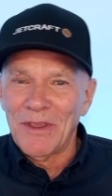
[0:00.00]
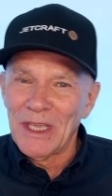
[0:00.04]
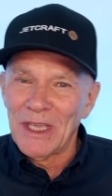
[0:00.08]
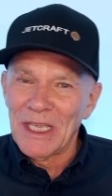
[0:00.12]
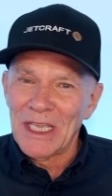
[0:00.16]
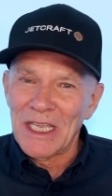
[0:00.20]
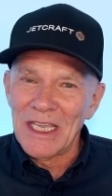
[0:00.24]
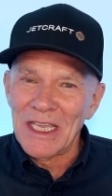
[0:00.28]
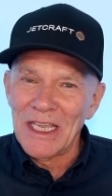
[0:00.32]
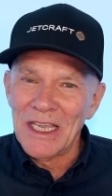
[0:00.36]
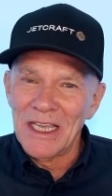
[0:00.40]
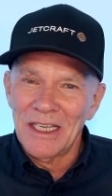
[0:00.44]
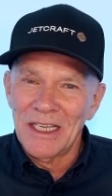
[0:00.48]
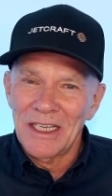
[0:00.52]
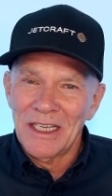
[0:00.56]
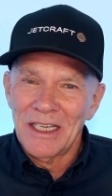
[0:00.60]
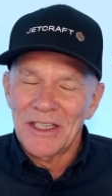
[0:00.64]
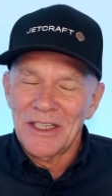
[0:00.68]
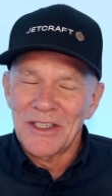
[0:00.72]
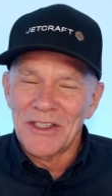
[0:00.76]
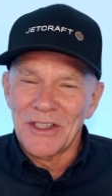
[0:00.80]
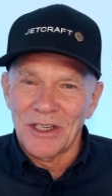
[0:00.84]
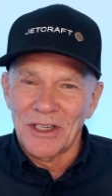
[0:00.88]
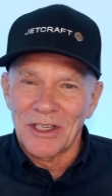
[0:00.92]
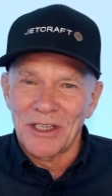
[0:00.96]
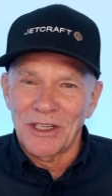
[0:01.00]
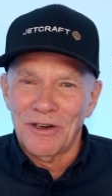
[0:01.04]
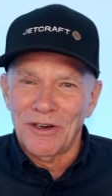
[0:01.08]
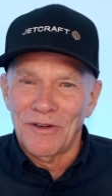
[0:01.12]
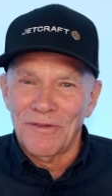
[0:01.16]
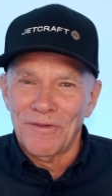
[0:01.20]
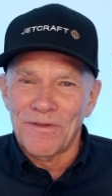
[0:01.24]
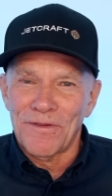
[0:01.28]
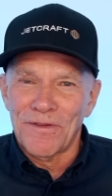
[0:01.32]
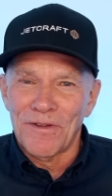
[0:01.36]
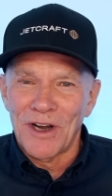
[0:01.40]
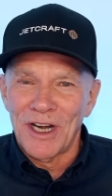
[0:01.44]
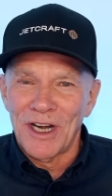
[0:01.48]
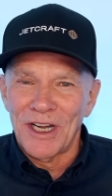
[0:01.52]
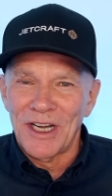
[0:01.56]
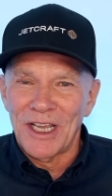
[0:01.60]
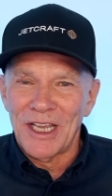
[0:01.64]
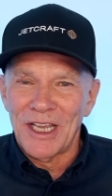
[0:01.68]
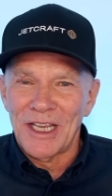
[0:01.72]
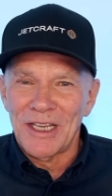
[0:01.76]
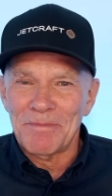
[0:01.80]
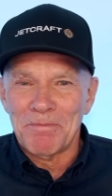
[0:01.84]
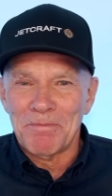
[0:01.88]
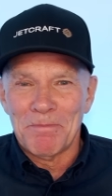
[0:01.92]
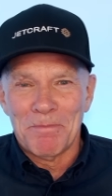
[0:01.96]
the circuit on
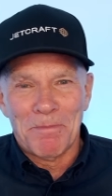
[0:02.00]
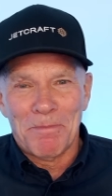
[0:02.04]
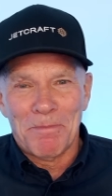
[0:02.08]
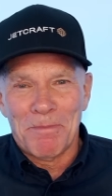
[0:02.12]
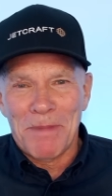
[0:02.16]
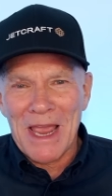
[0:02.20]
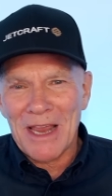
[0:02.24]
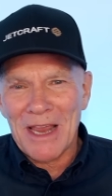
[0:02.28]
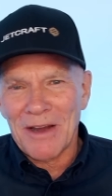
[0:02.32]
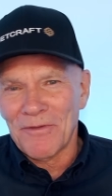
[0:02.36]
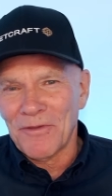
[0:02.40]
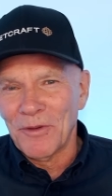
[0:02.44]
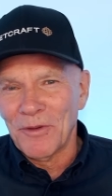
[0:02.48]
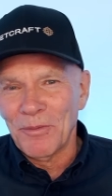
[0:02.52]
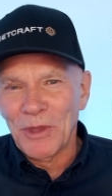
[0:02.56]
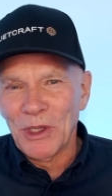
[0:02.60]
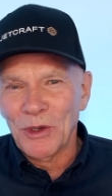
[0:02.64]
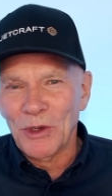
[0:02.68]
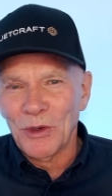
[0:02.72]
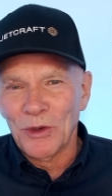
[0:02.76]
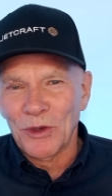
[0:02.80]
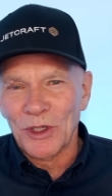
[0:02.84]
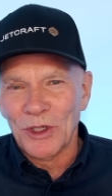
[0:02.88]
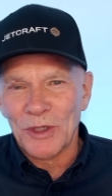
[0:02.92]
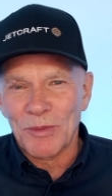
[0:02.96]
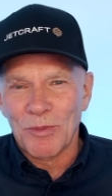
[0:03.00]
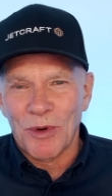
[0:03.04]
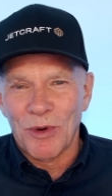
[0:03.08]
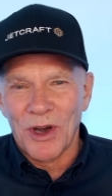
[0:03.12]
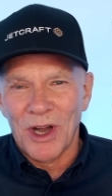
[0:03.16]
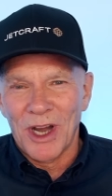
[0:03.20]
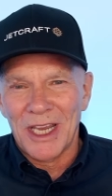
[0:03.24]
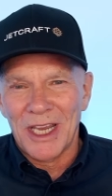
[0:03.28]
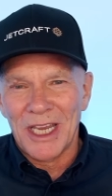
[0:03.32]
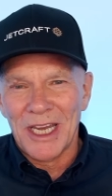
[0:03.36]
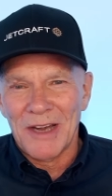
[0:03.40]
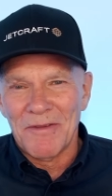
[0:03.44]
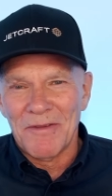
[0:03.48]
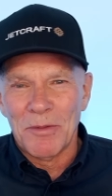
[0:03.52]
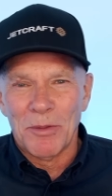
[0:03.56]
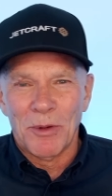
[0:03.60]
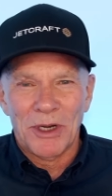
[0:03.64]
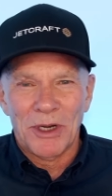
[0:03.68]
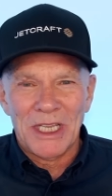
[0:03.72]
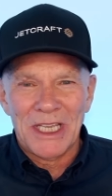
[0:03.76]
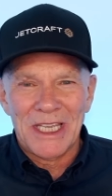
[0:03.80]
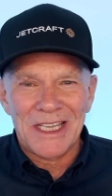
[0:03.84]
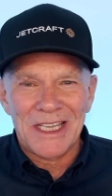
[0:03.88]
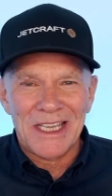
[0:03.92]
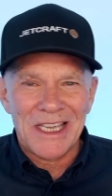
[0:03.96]
Friday, back from the August break,
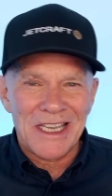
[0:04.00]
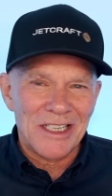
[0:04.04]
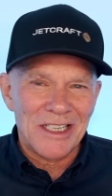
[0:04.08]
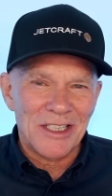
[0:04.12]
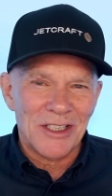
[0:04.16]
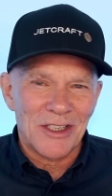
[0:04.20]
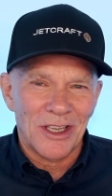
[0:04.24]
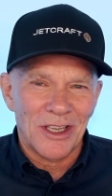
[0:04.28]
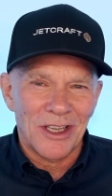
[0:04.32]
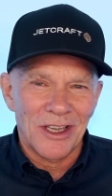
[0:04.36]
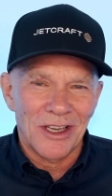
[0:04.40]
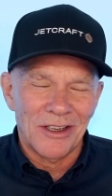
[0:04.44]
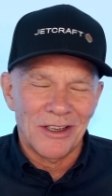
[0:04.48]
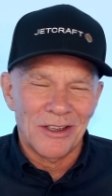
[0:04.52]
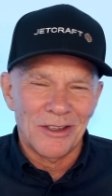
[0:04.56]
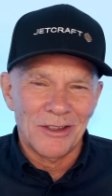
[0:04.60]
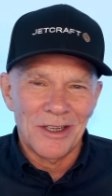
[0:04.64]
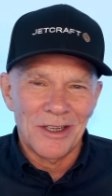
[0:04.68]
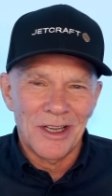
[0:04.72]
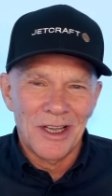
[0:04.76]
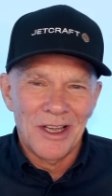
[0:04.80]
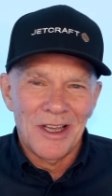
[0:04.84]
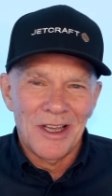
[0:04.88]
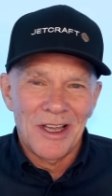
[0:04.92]
everybody keen to go.